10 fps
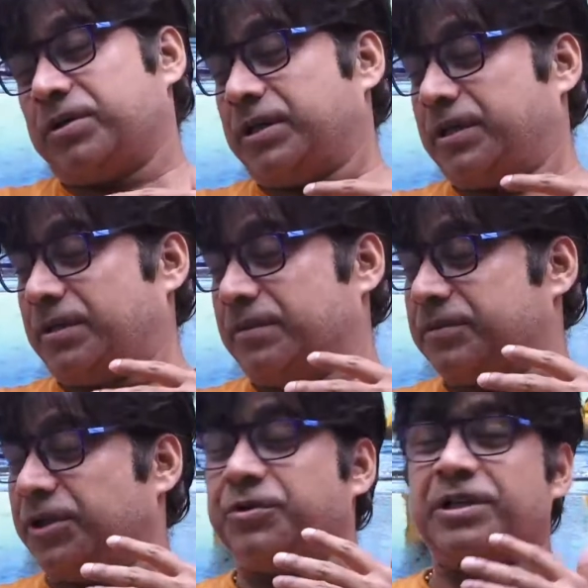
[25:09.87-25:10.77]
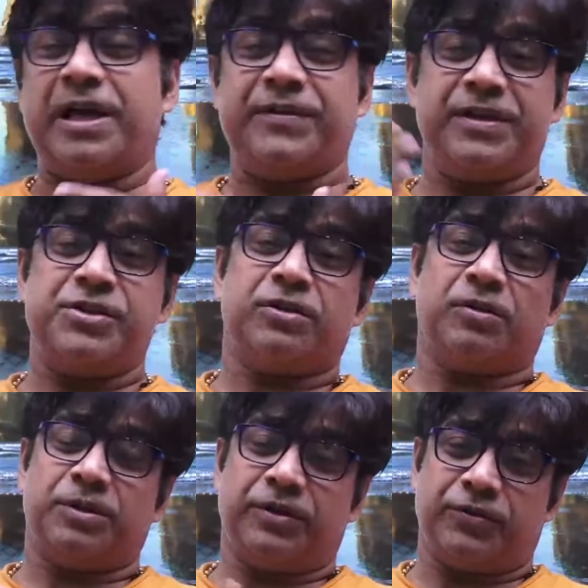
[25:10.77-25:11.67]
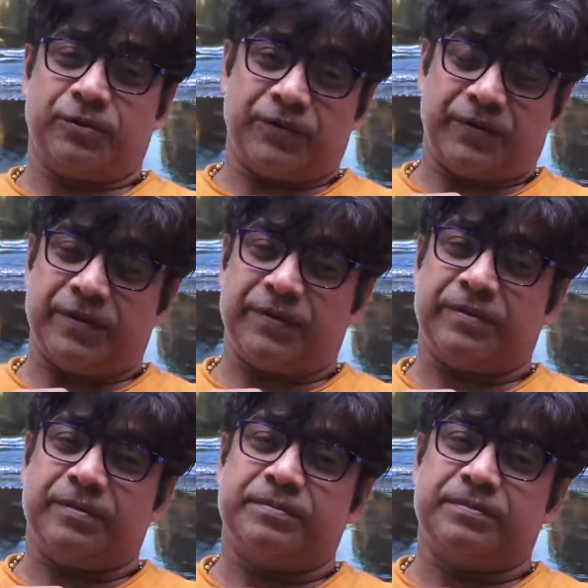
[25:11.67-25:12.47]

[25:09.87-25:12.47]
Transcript: the utilization of the resources,